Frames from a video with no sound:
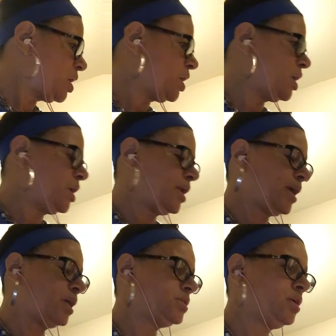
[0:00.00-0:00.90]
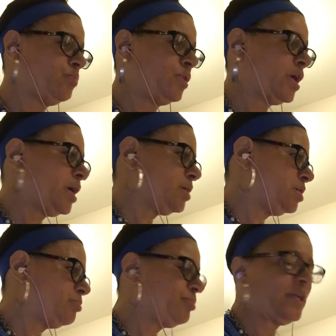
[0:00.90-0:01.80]
And like I said, when I
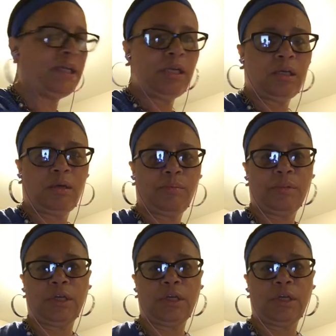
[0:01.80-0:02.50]
get them plated up,